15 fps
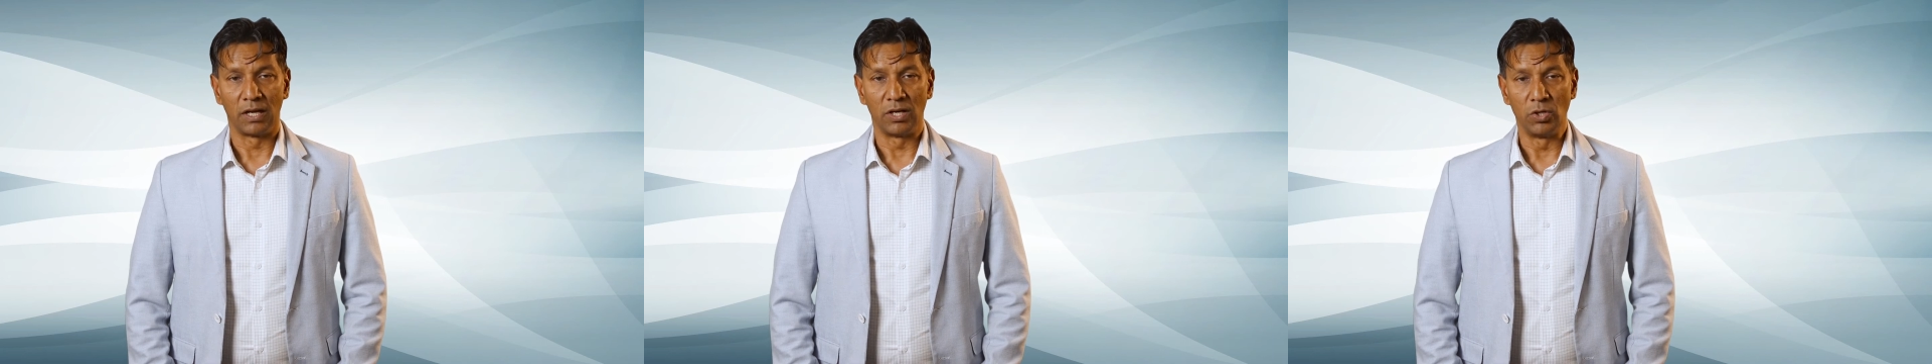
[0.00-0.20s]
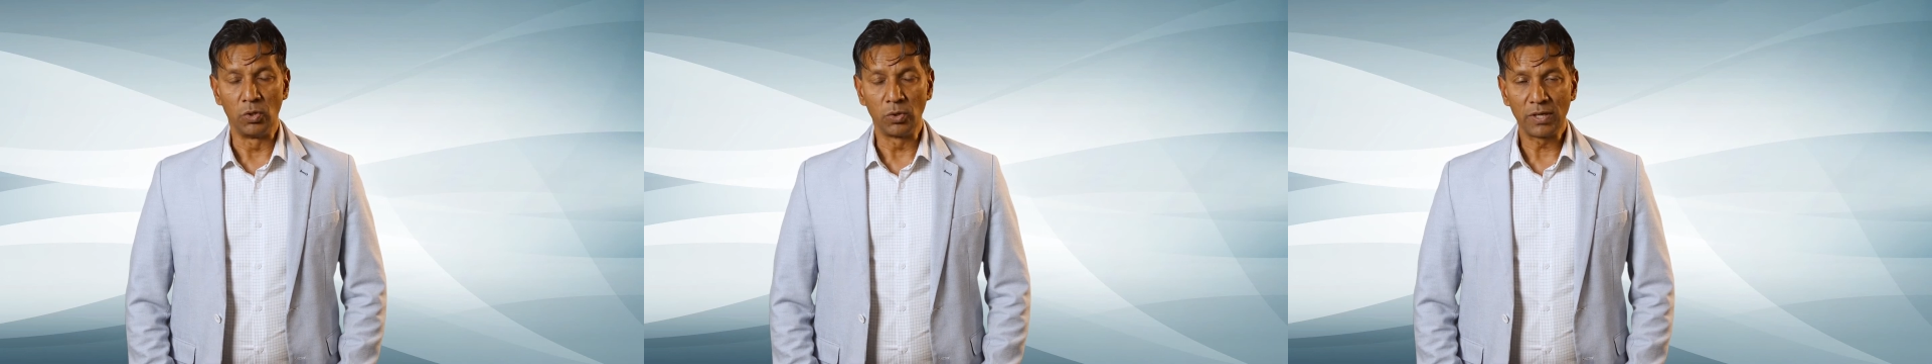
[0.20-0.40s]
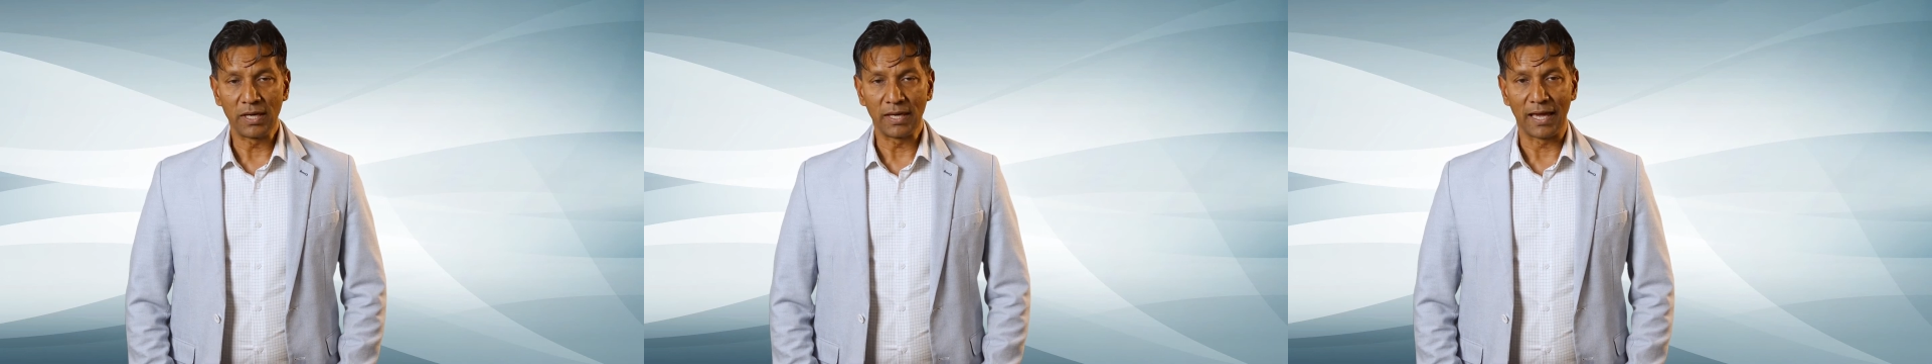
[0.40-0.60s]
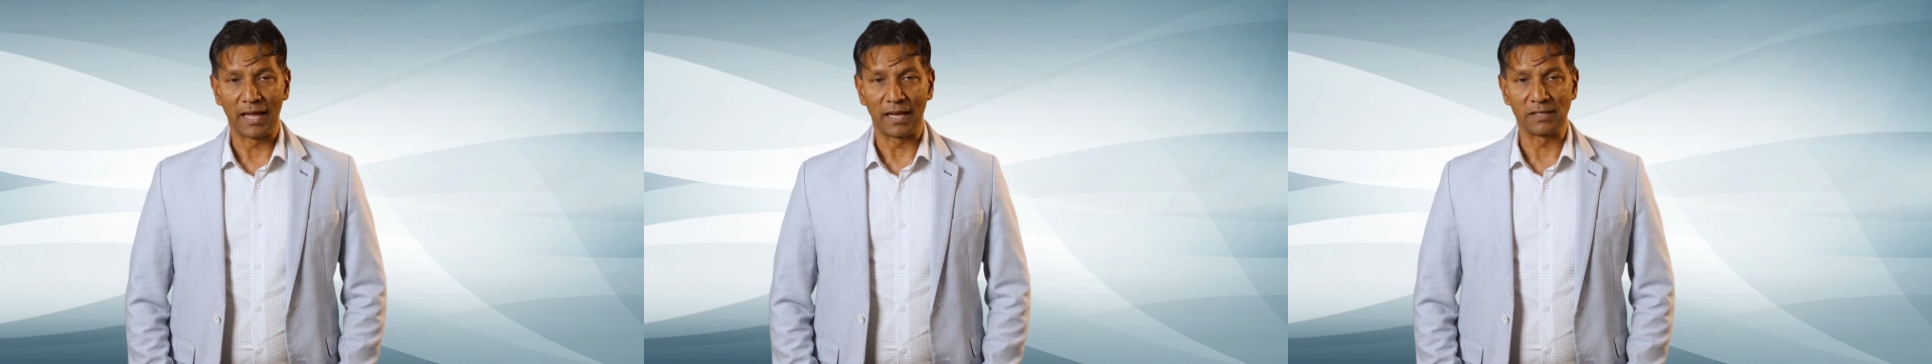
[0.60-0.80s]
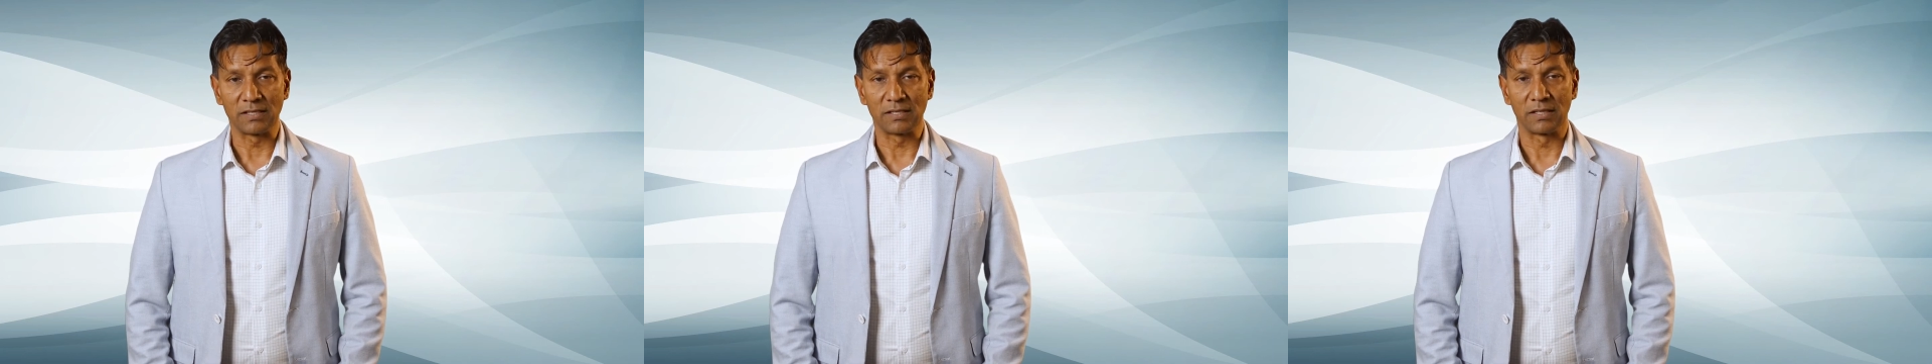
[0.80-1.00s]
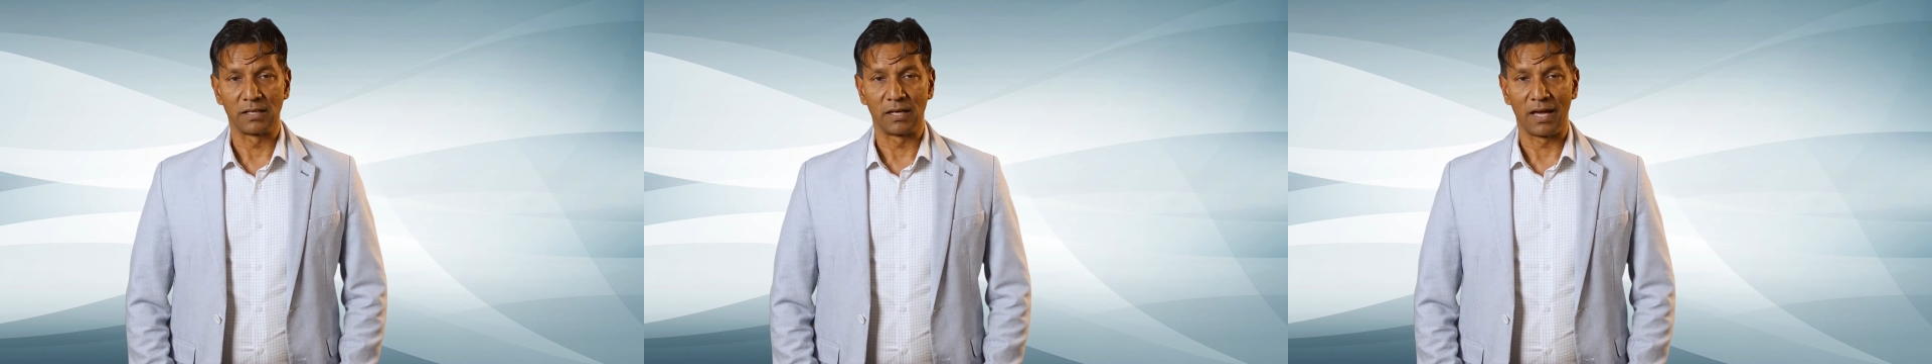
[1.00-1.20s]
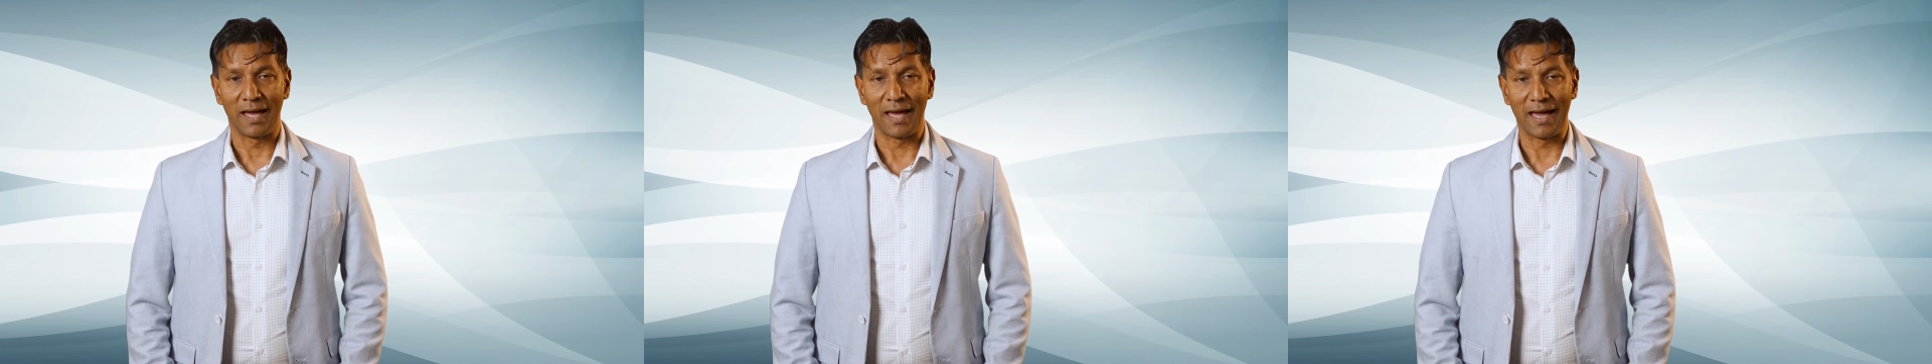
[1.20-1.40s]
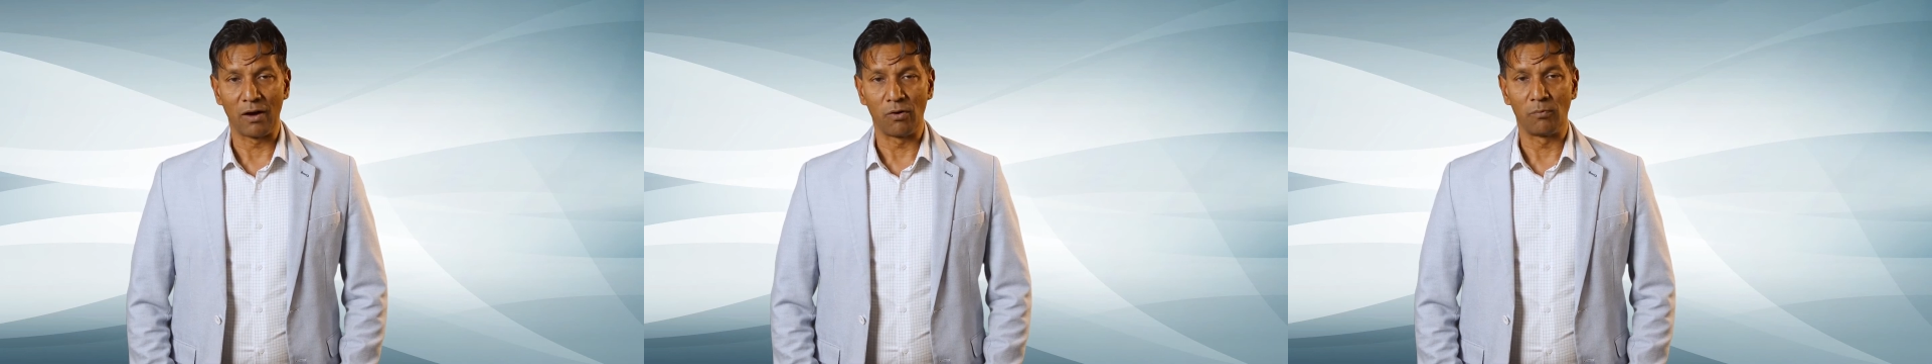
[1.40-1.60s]
looking at
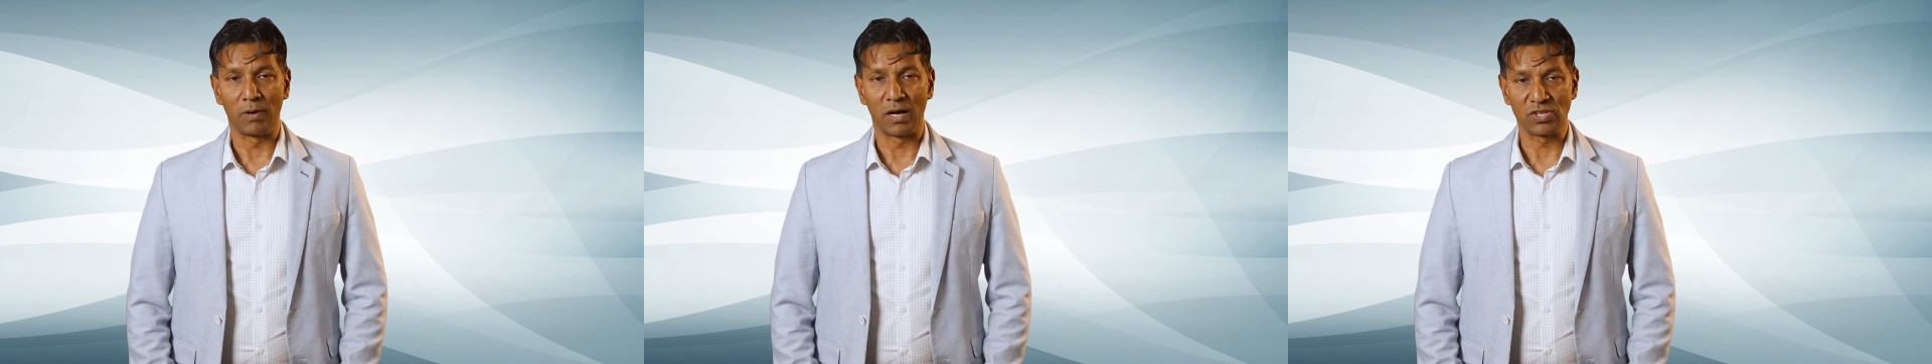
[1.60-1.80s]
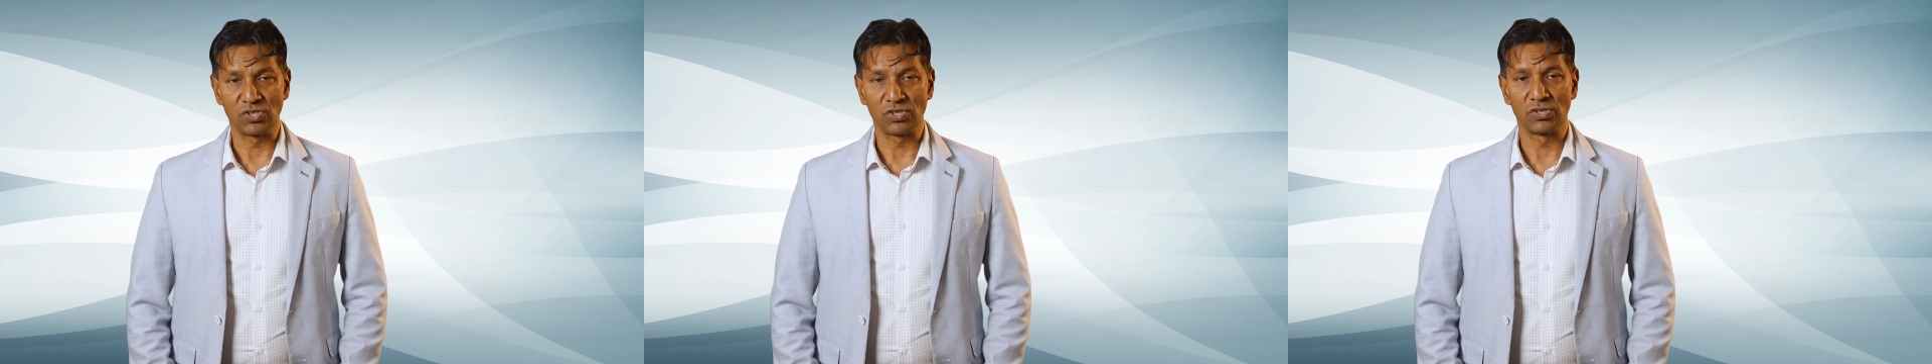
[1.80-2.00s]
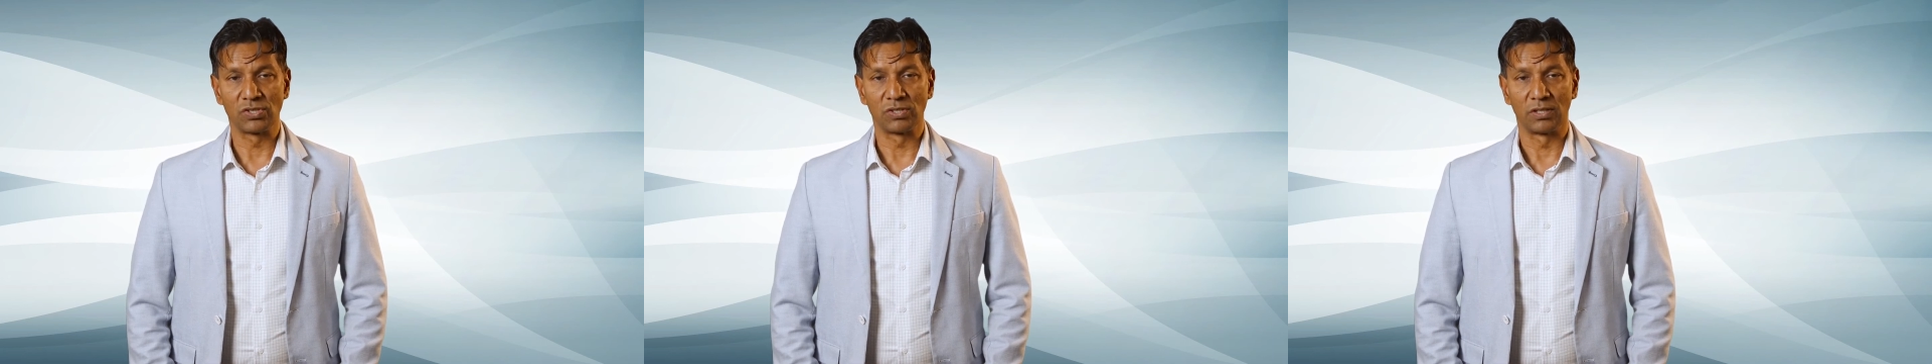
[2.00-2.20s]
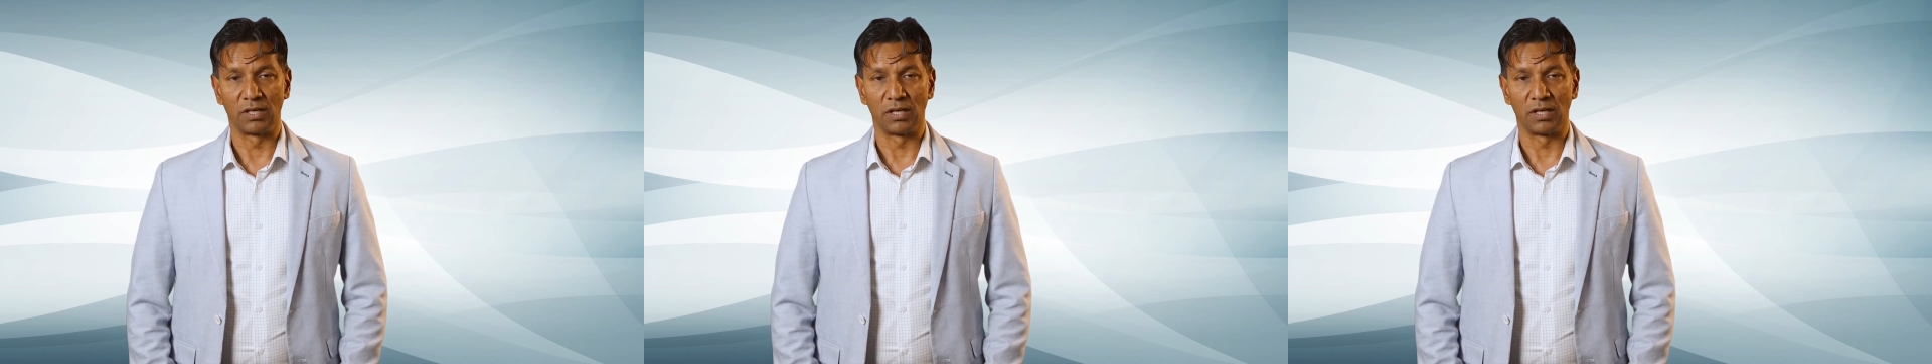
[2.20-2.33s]
how much